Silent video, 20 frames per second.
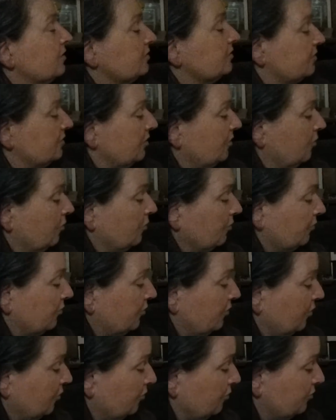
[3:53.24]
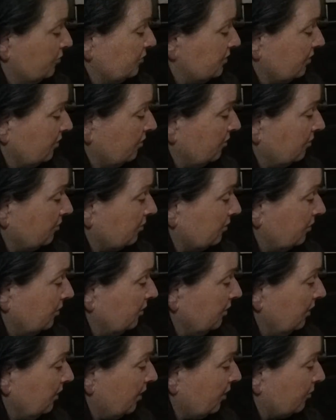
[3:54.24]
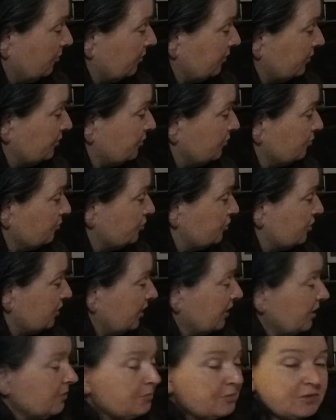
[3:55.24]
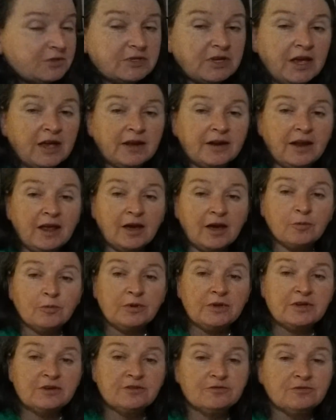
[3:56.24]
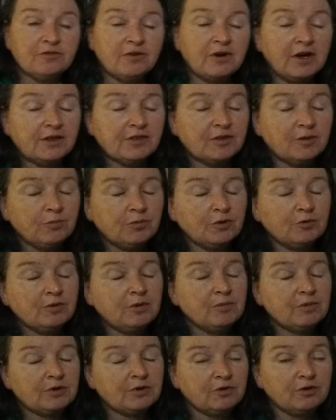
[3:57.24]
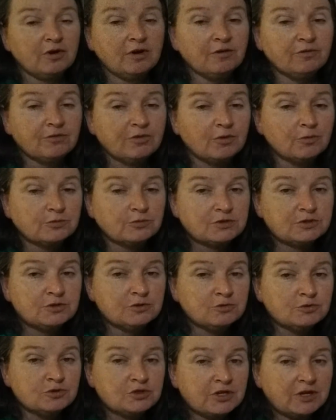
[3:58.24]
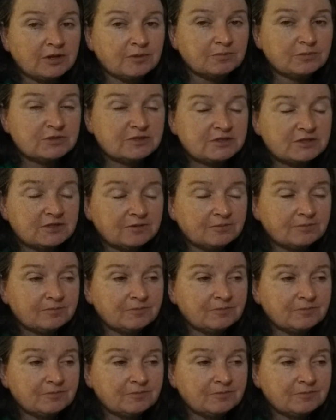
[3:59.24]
So those are our 2 shapes and how we can find the perimeter of those 2 shapes.